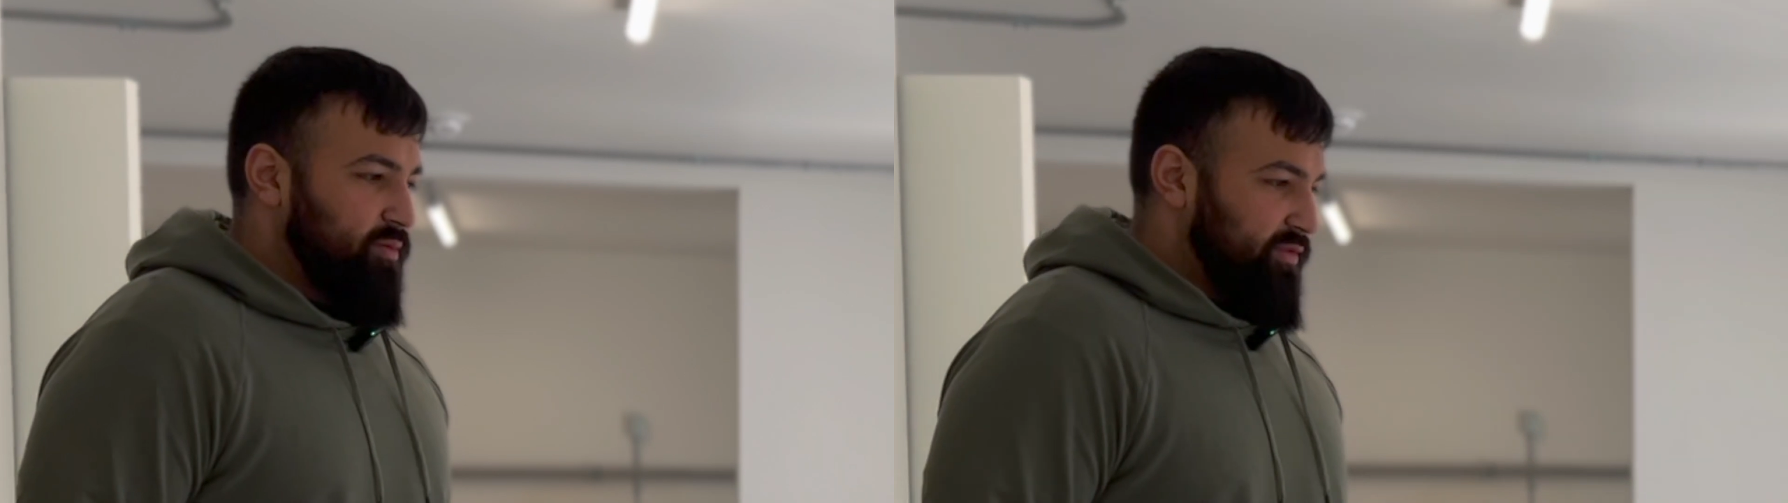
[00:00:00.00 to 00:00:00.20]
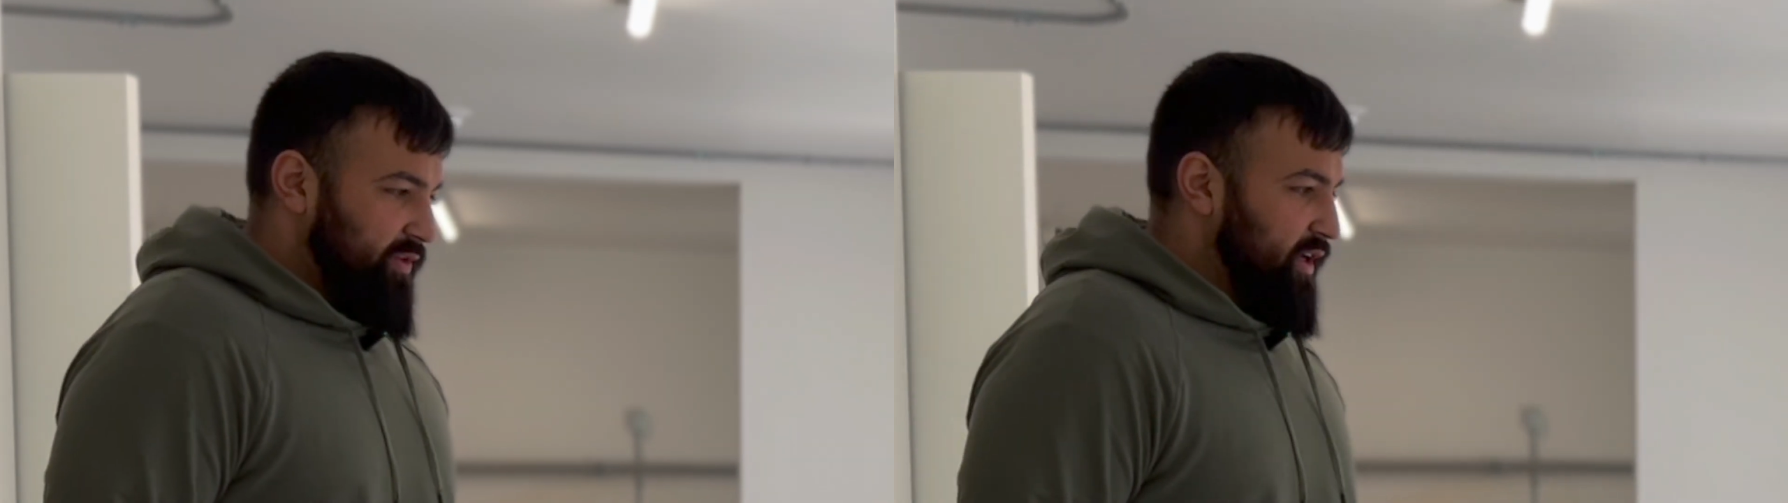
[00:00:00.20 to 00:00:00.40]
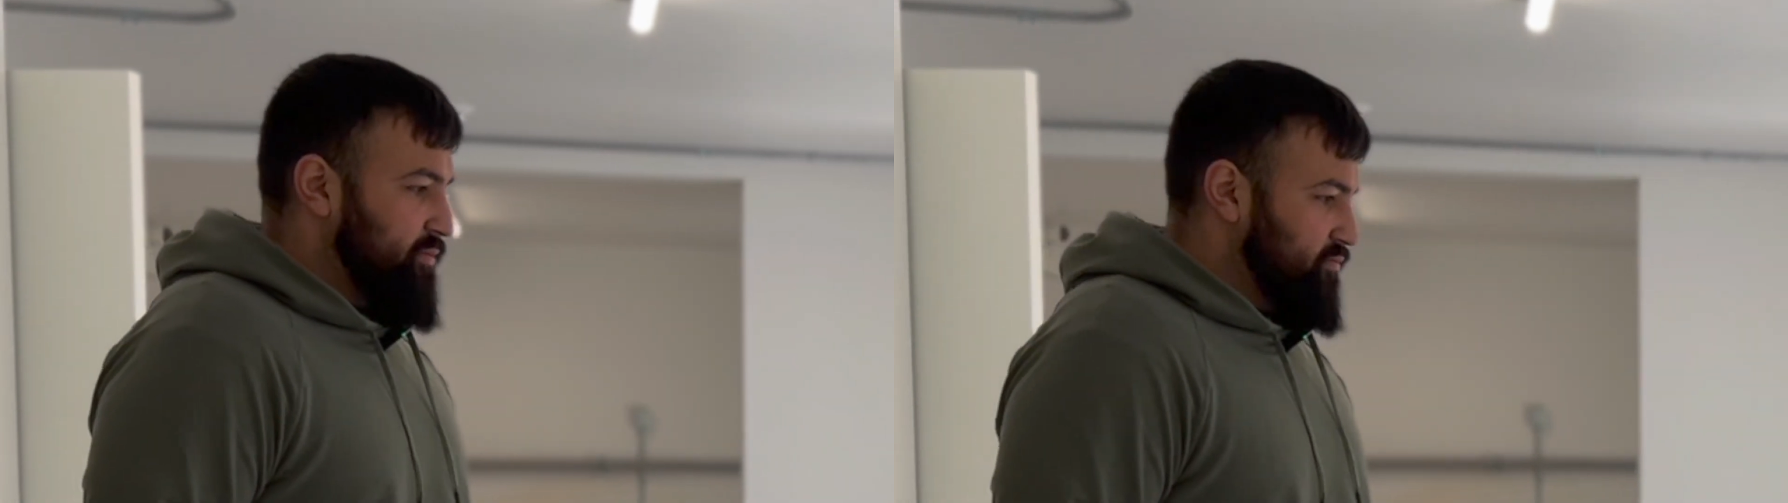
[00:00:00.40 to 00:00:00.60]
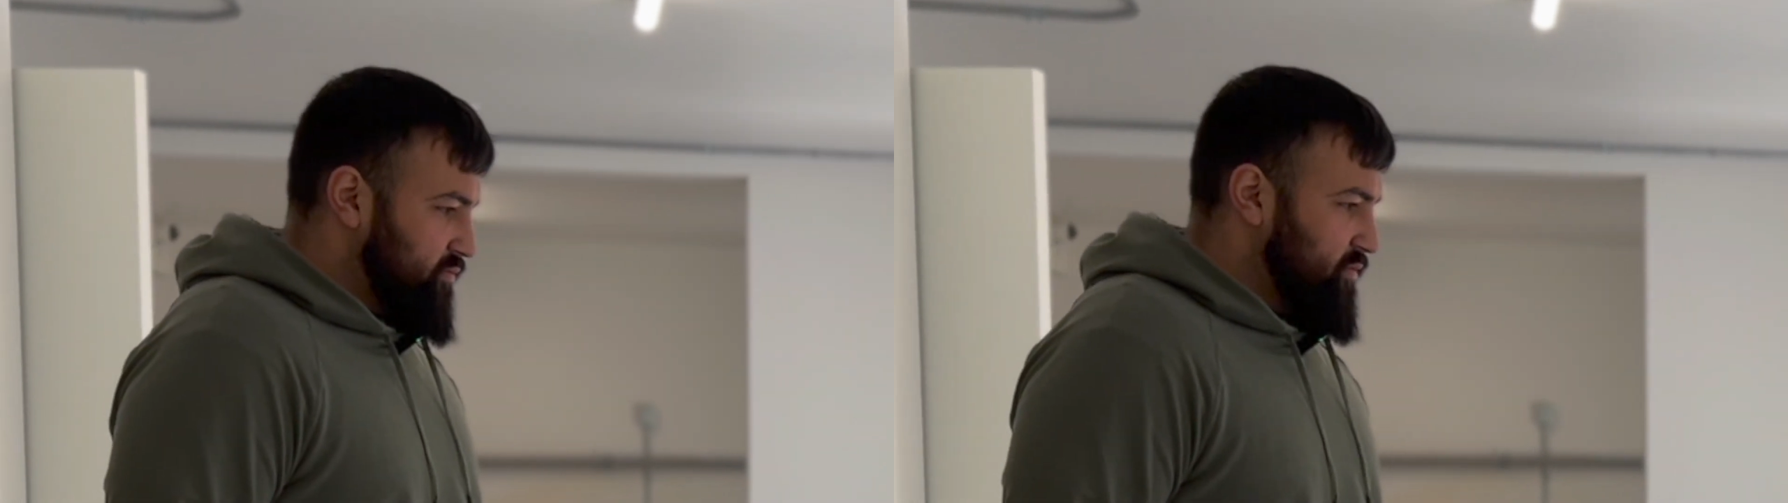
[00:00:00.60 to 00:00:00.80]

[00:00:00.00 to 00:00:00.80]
We find